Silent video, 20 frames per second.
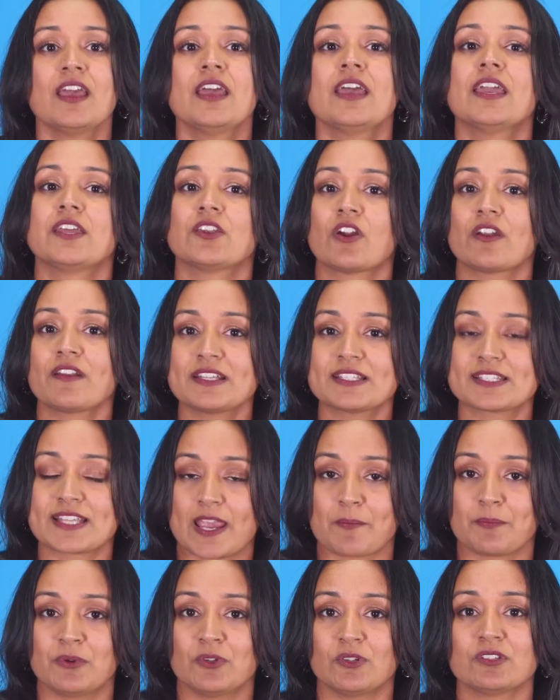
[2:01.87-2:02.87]
In our
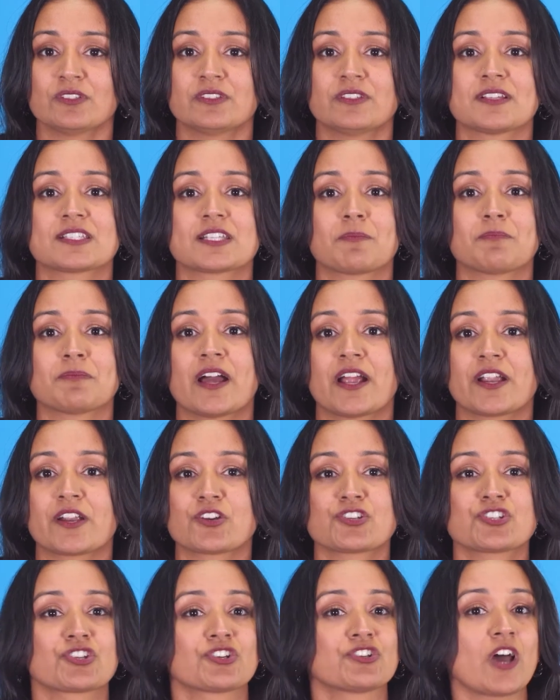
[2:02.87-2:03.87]
example, the
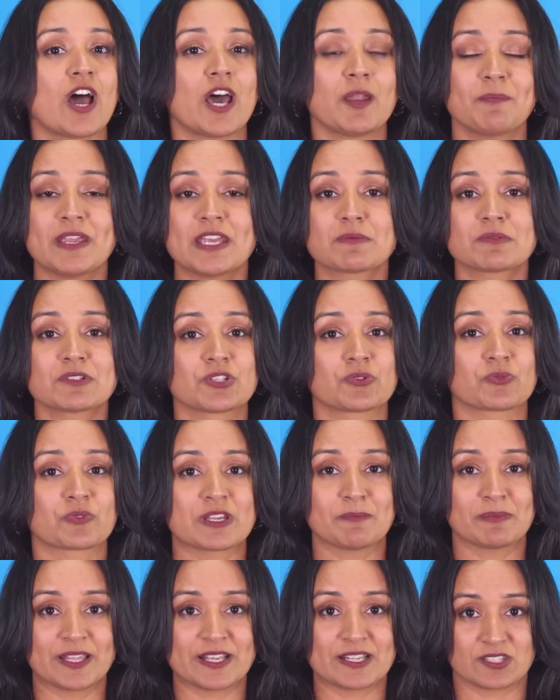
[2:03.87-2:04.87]
supplier should not be able to
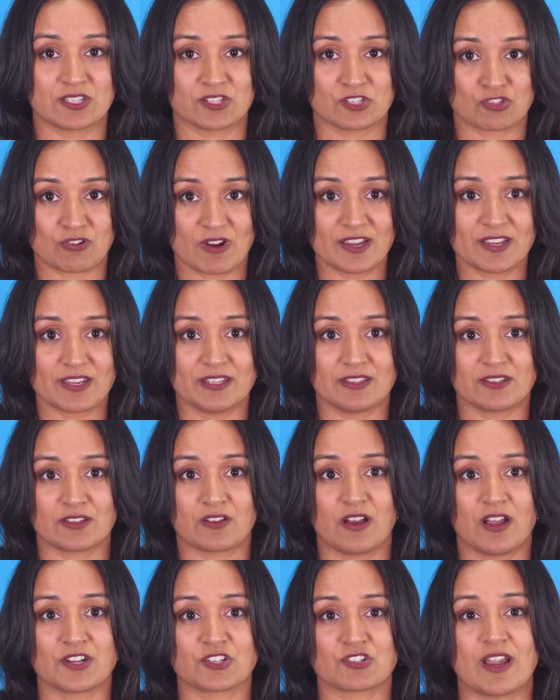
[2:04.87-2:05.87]
replace the truck in the
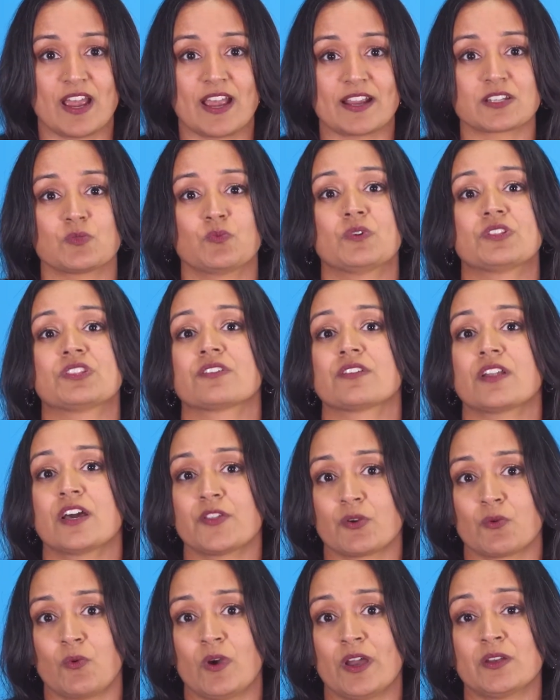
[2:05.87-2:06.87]
contract with
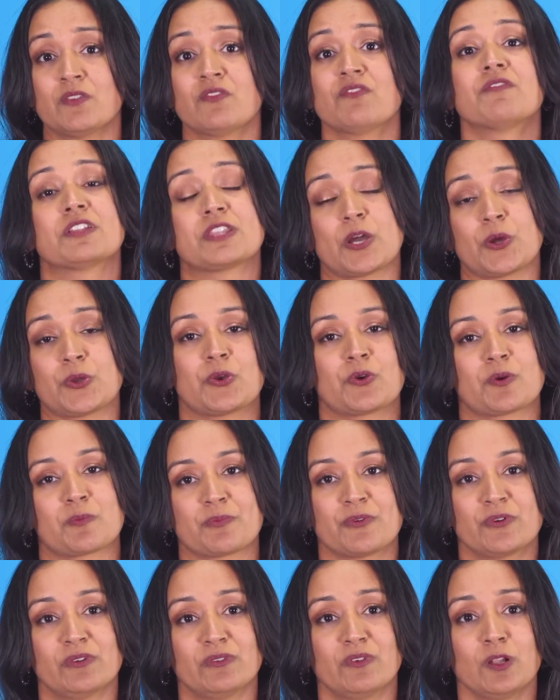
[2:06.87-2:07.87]
another one without your
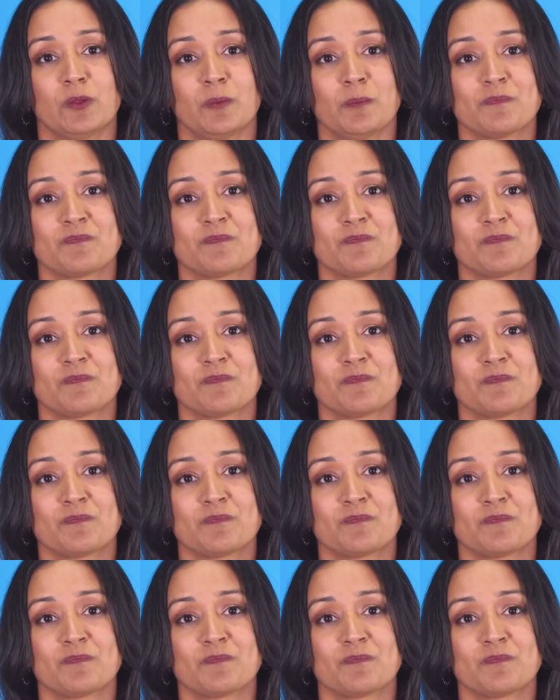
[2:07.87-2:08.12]
approval.